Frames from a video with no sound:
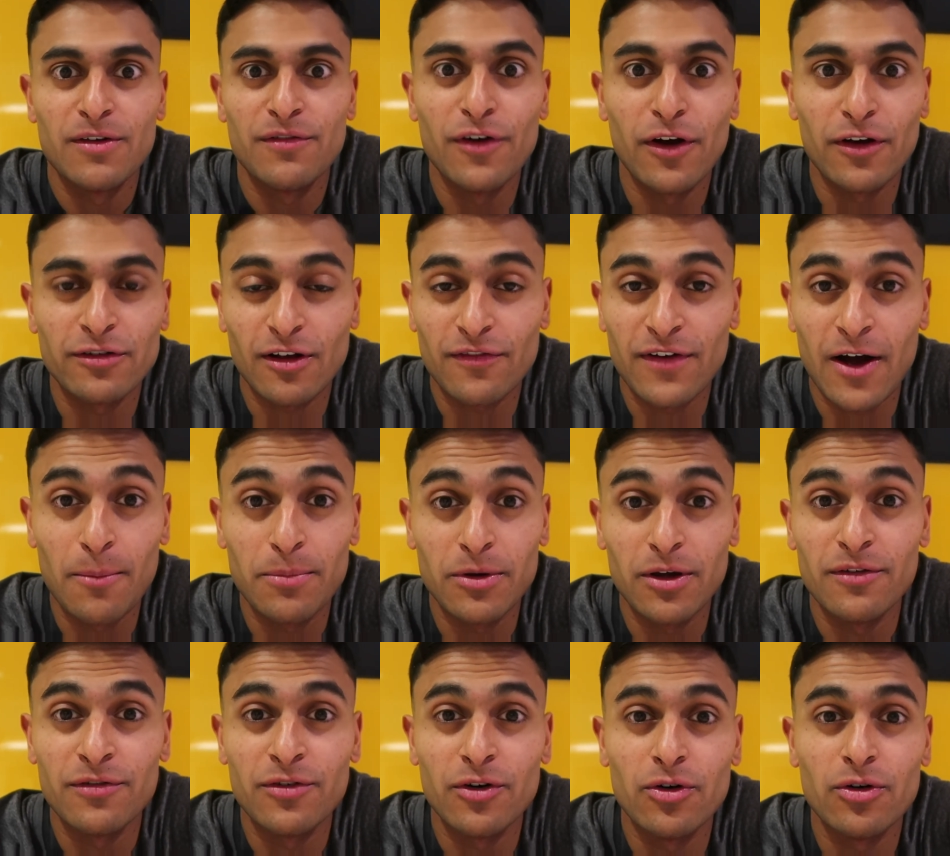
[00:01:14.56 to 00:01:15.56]
first off how
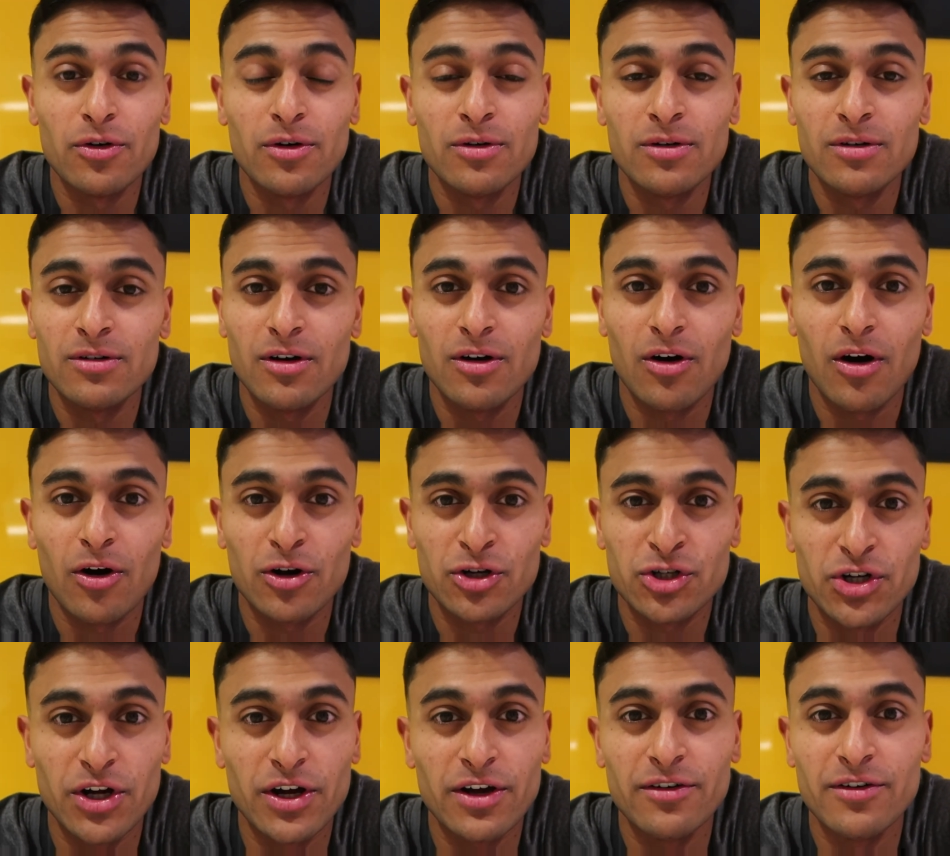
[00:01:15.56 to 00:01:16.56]
beautiful
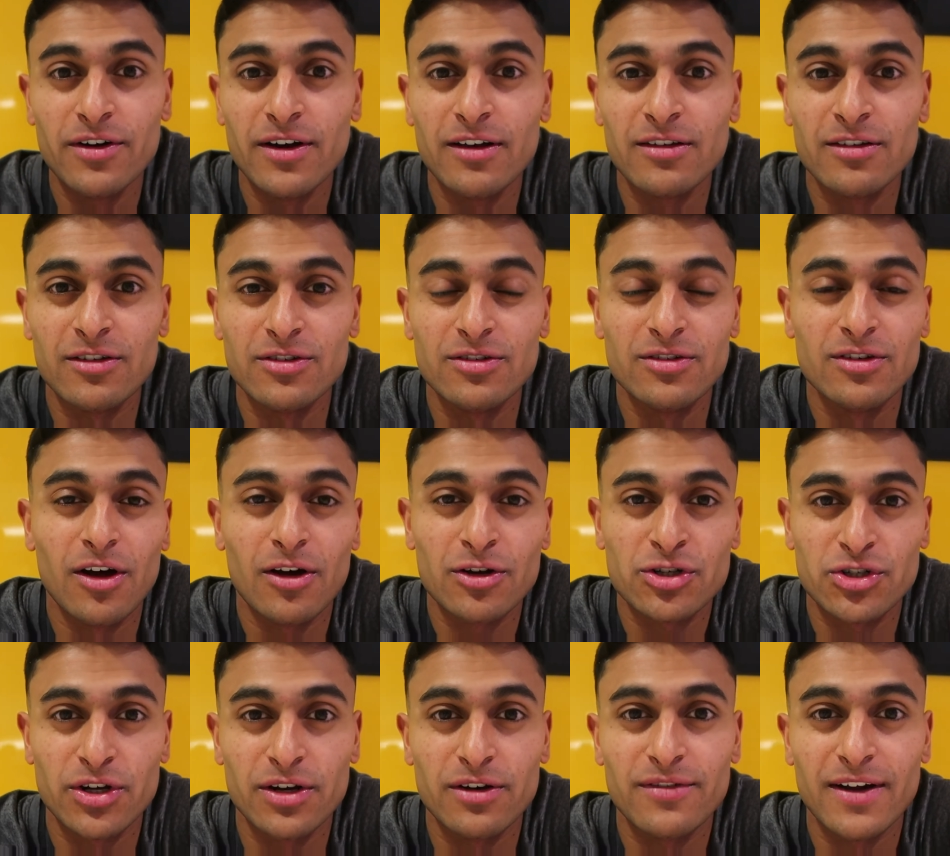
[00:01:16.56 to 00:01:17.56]
Australia is and
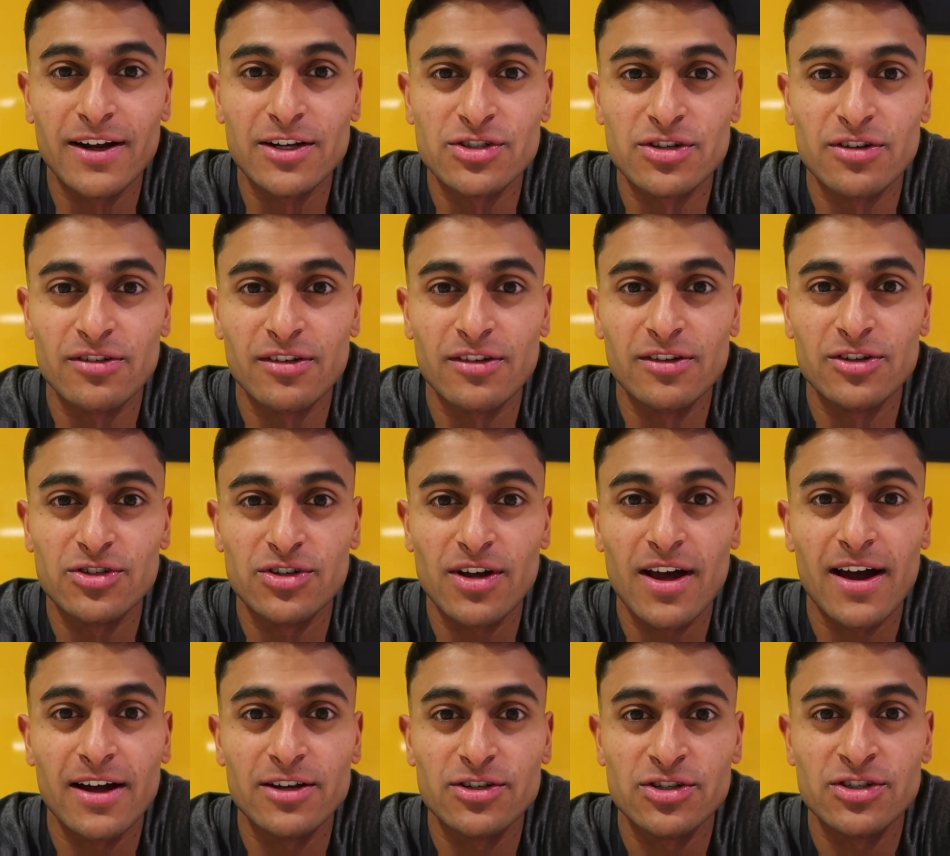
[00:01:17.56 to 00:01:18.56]
Australian adventures, and
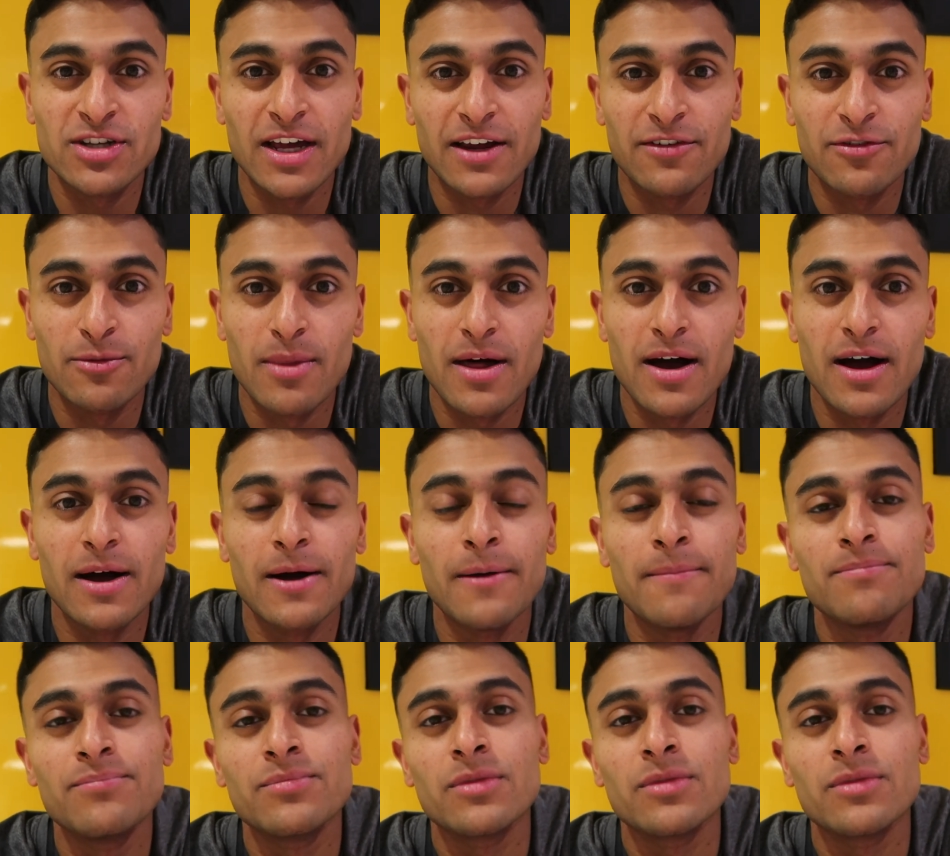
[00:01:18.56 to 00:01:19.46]
yeah, just take it from there.